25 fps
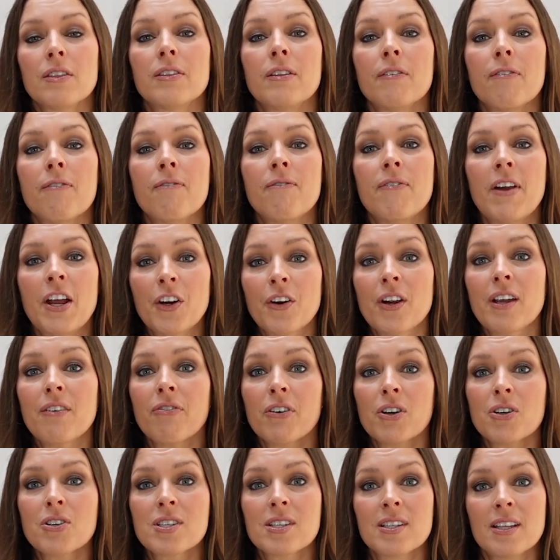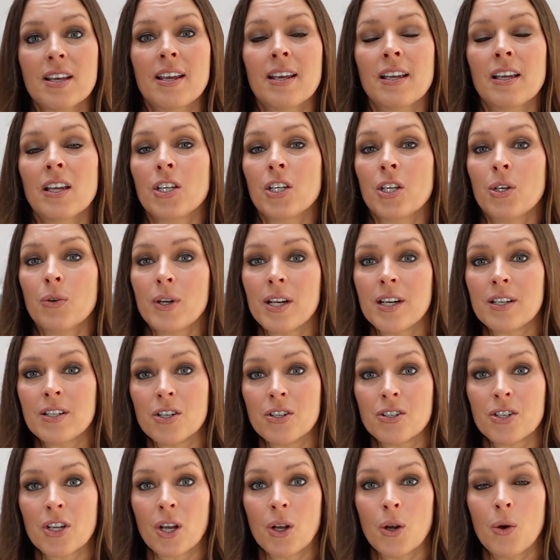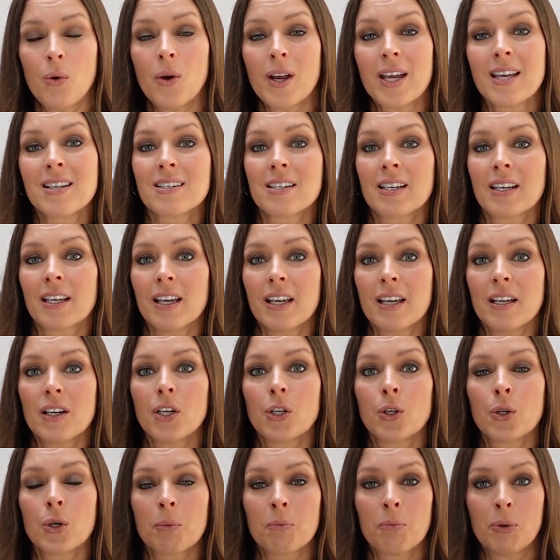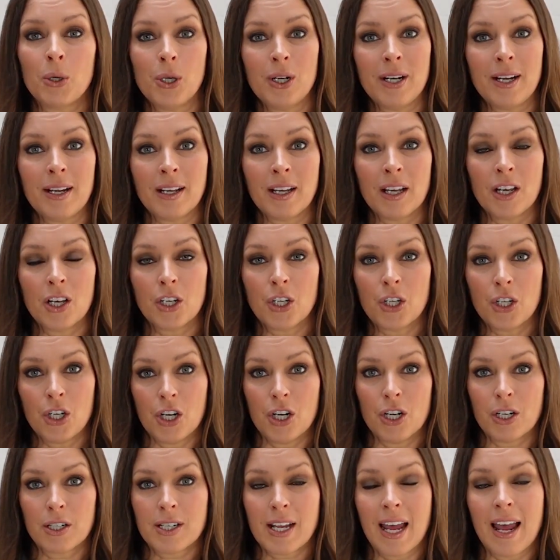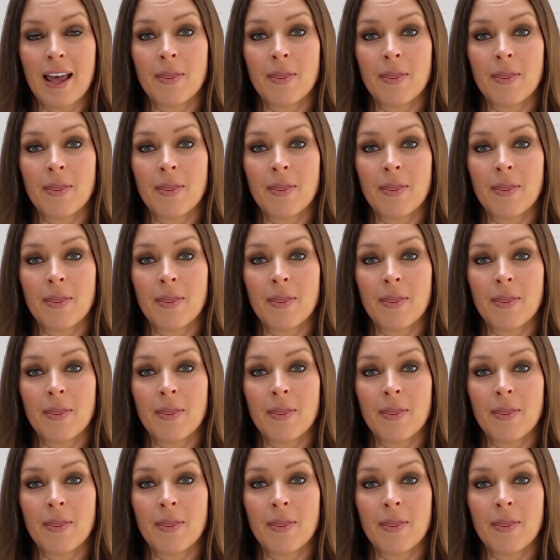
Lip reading: The very first thing you need to do is get your pudding cooked,